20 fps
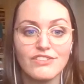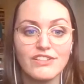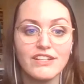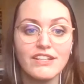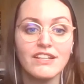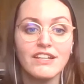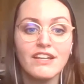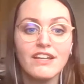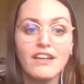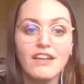industry,
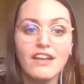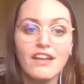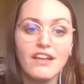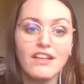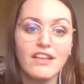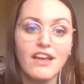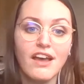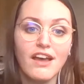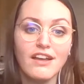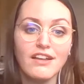
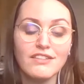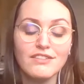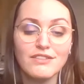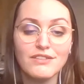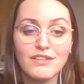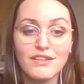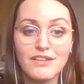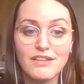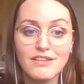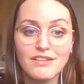
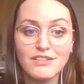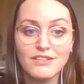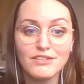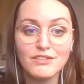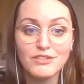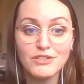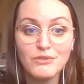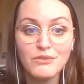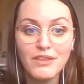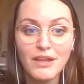
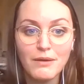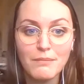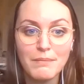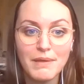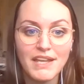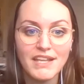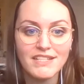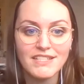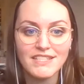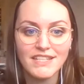to do their
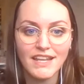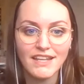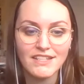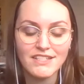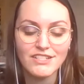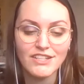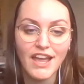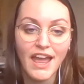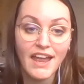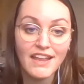bit
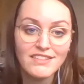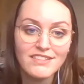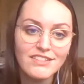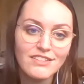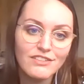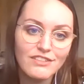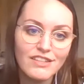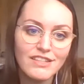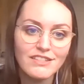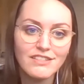and to
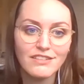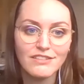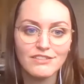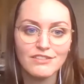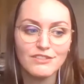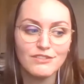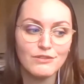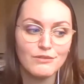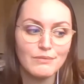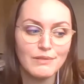answer these
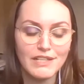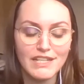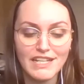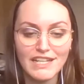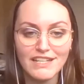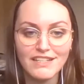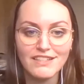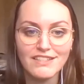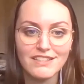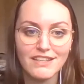consumer
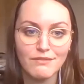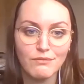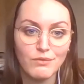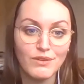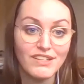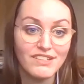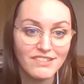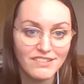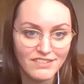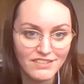needs
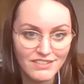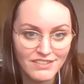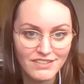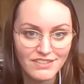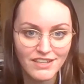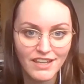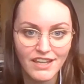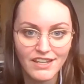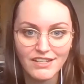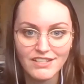and wishes,